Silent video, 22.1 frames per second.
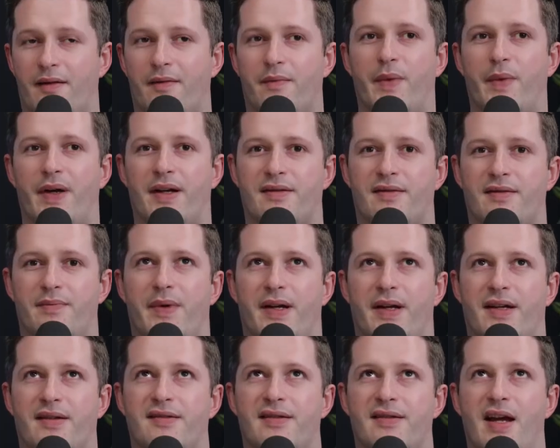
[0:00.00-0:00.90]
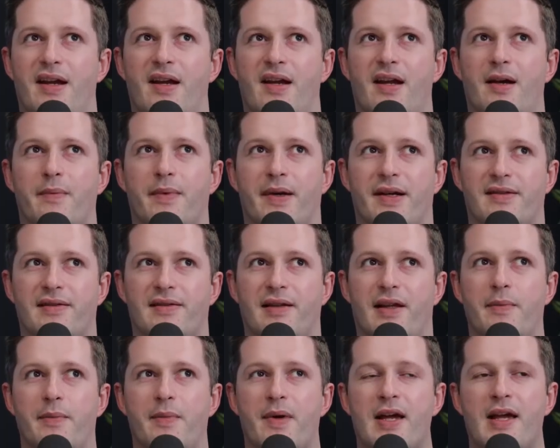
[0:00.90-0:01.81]
biggest standout, biggest
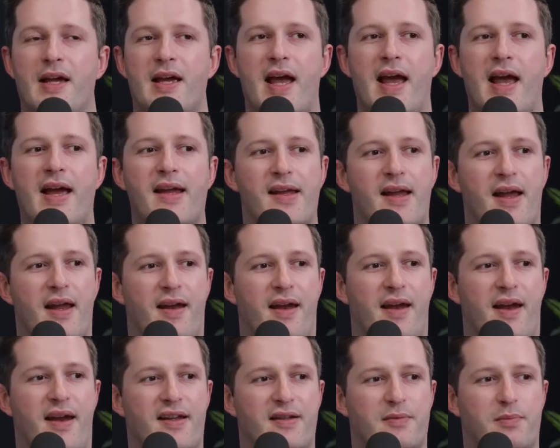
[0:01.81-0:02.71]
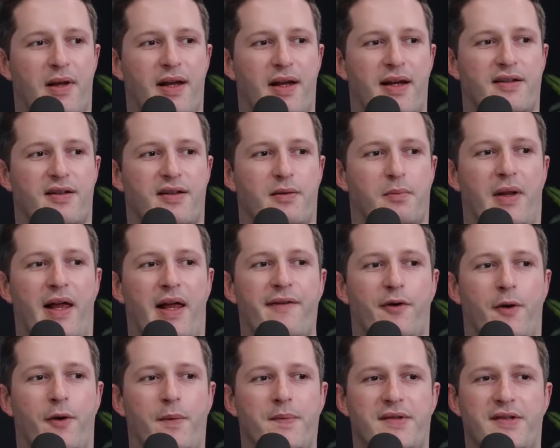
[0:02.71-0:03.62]
leap. And it's playing to the
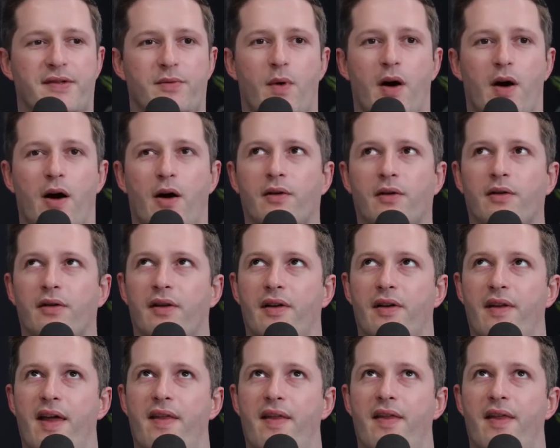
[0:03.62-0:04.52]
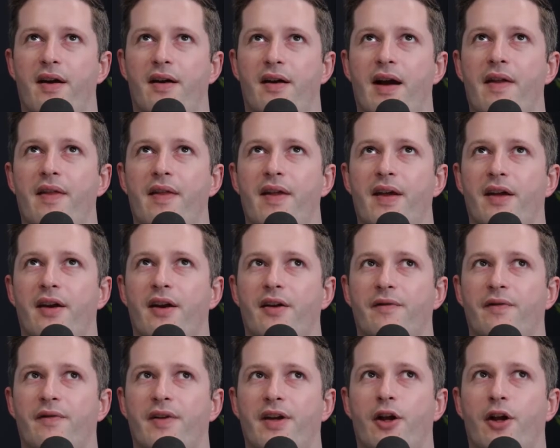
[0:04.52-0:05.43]
platforms as well that are out there.
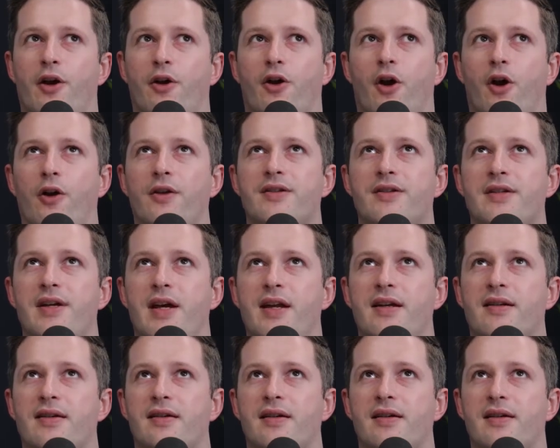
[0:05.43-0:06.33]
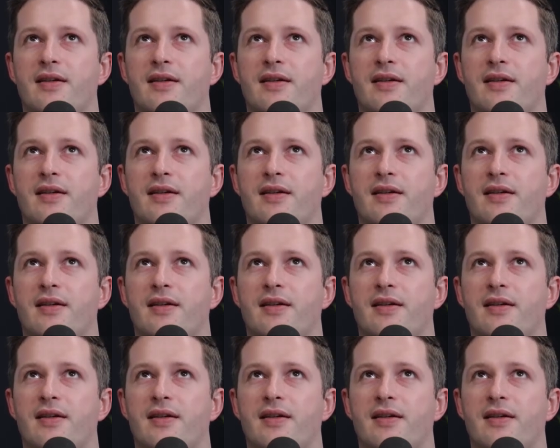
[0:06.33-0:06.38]
Video content